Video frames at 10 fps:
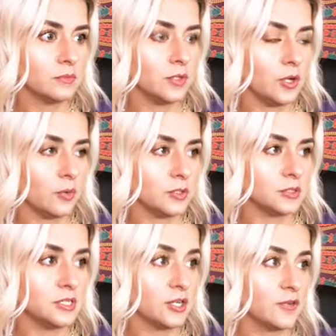you know, a
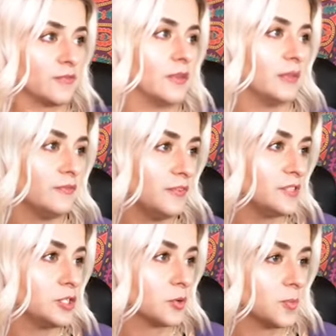dinner of like
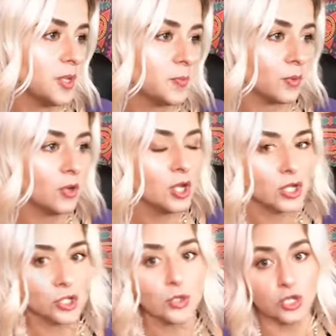15, 20 people,
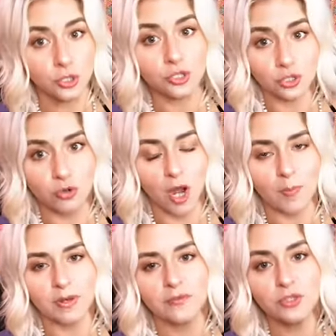you can use a
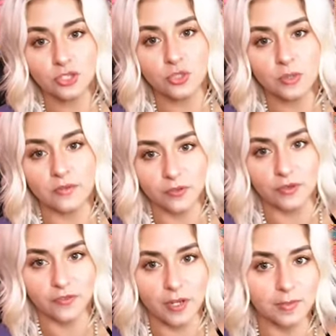drop. But if you're just doing it for
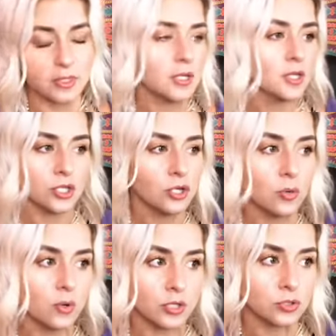your family, you
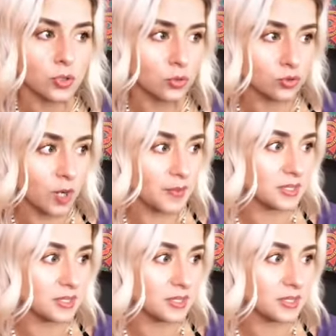don't wanna use a whole drop